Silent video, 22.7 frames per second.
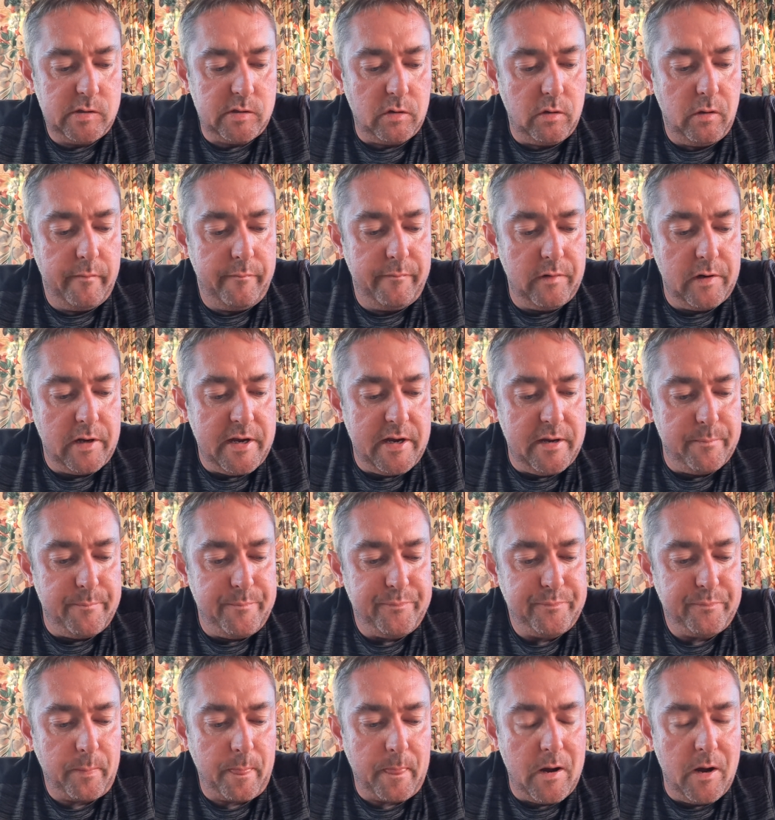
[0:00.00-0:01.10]
Hopefully
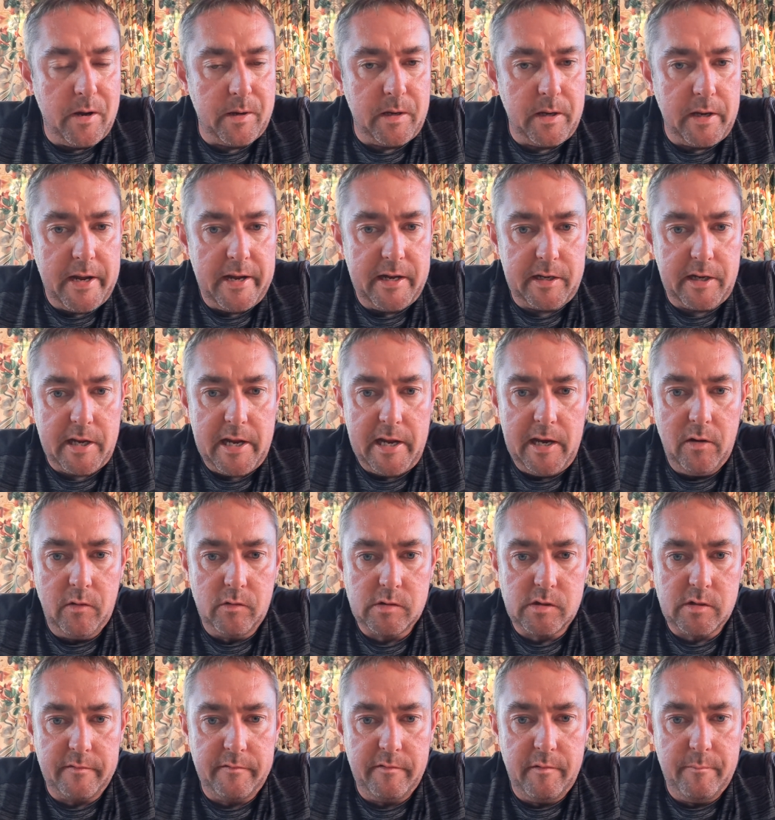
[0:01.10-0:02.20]
I can get kilos
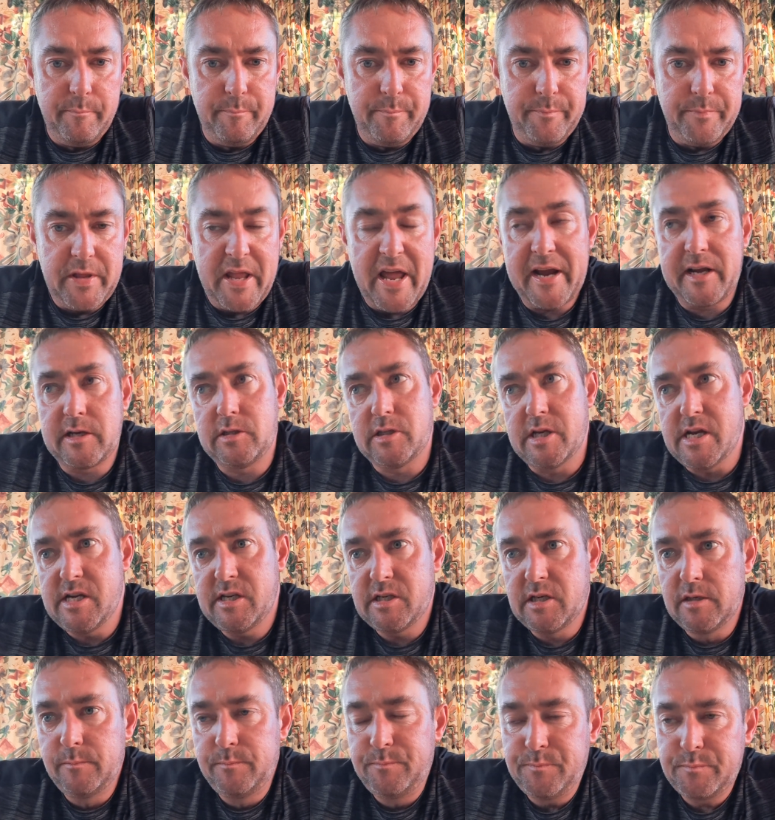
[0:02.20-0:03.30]
of them next
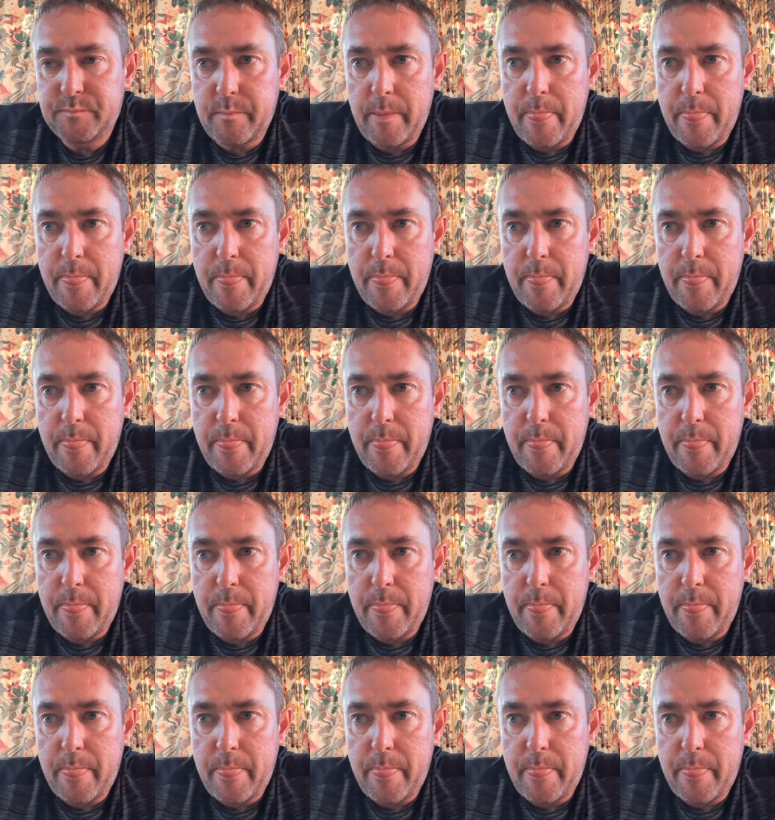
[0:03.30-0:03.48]
season.